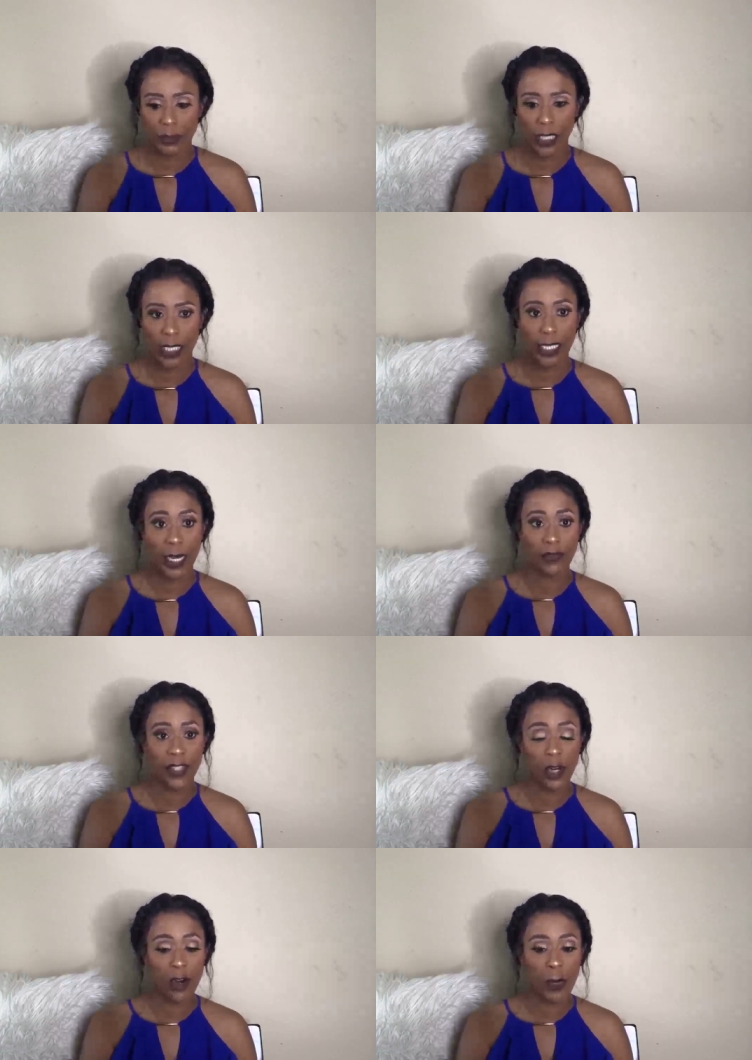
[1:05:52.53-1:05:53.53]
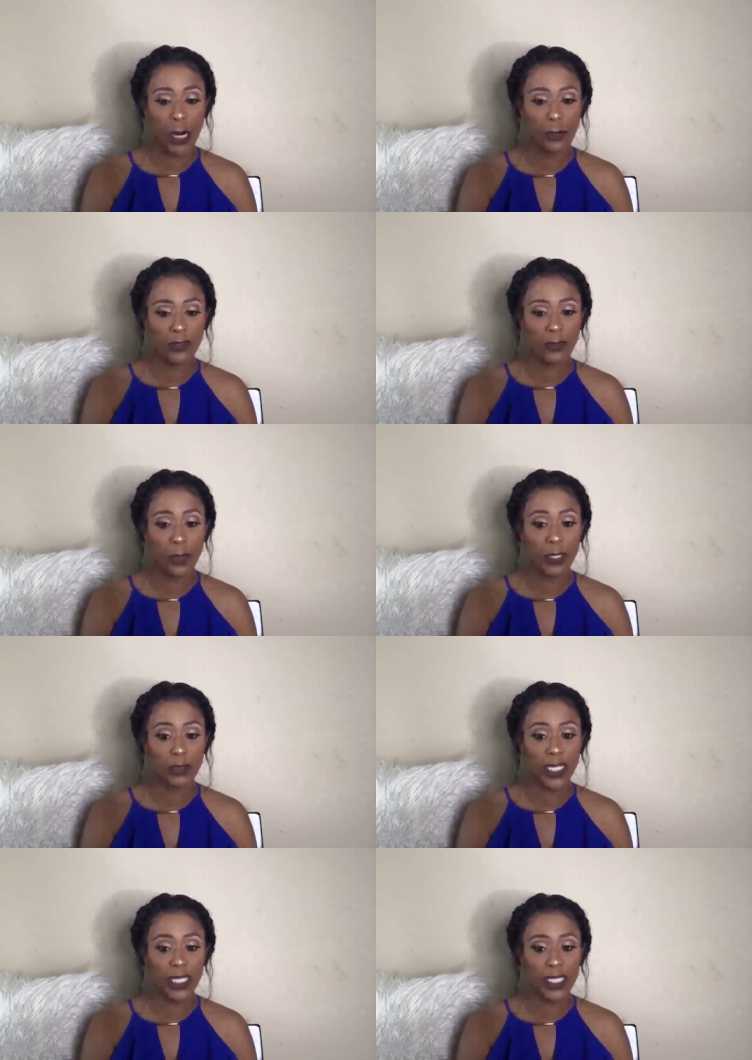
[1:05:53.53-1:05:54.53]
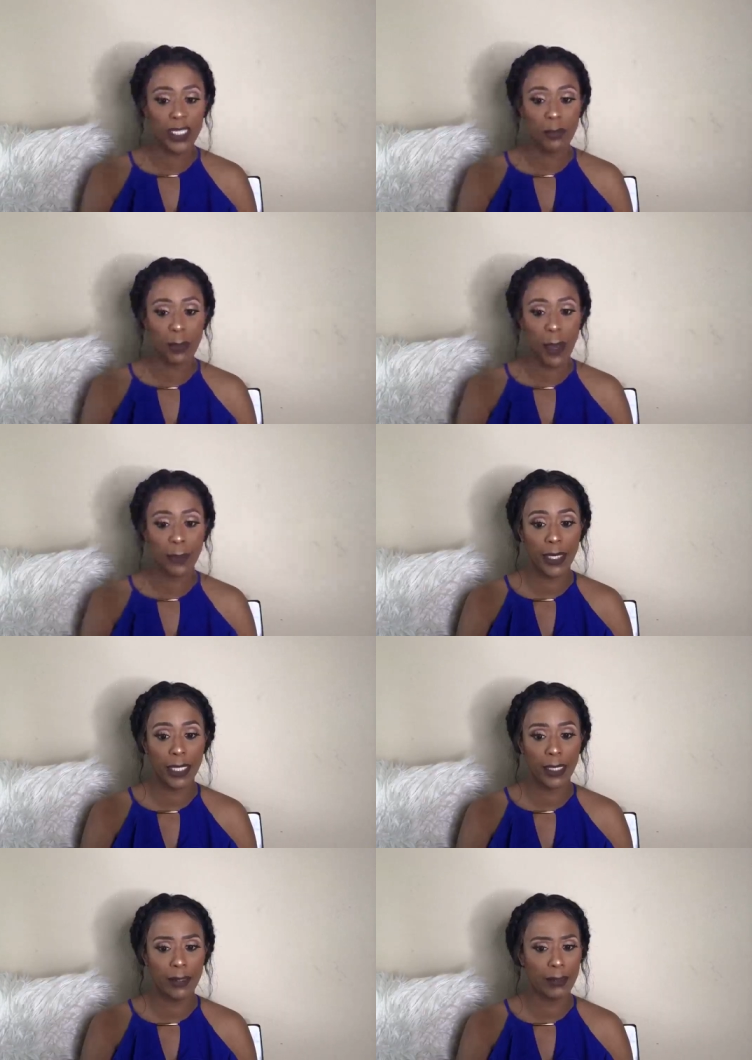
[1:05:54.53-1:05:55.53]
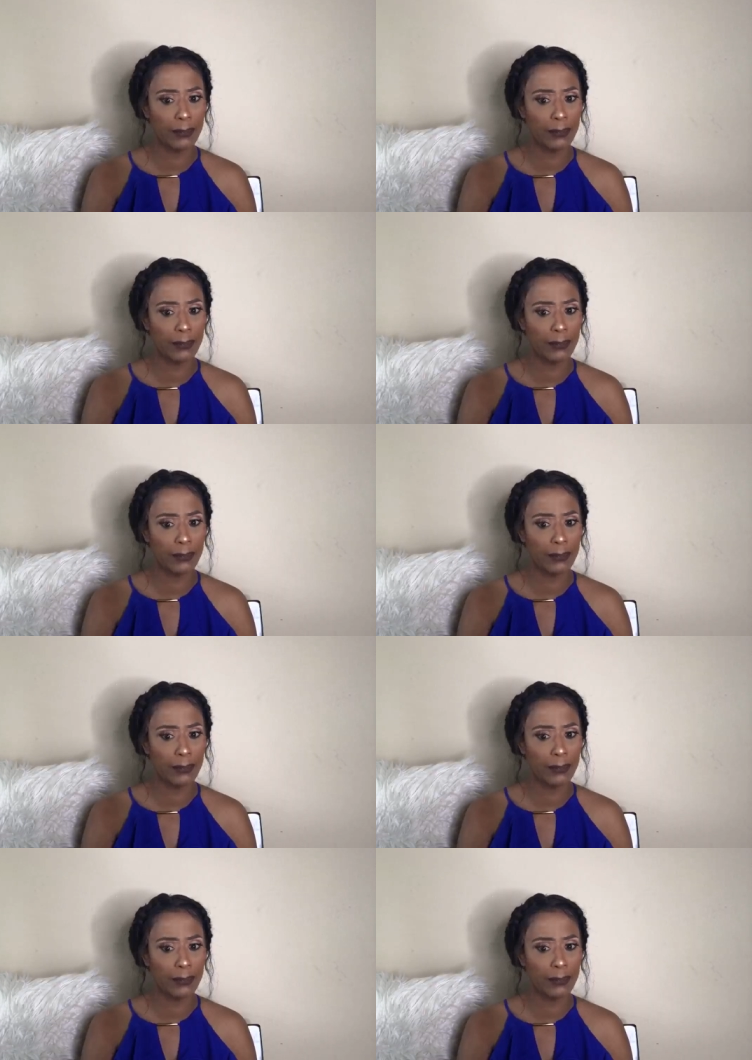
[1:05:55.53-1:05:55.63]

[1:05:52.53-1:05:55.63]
Gary, now I'm finna hold my breath and wait on Nick to send me my money.